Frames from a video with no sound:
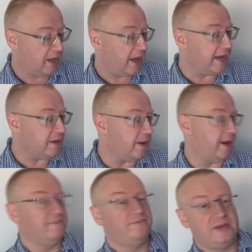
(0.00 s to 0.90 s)

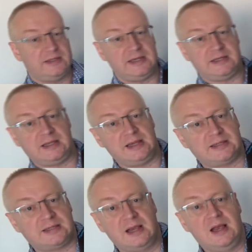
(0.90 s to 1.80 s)
Anyway, this is
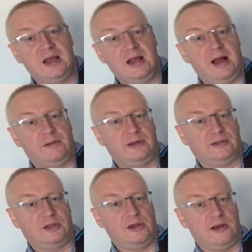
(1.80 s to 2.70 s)
this. I'm going
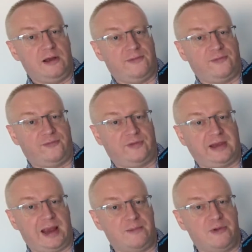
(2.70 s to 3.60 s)
to turn off the
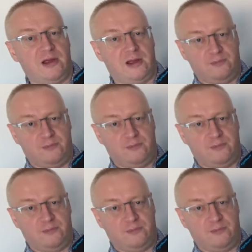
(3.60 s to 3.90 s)
camera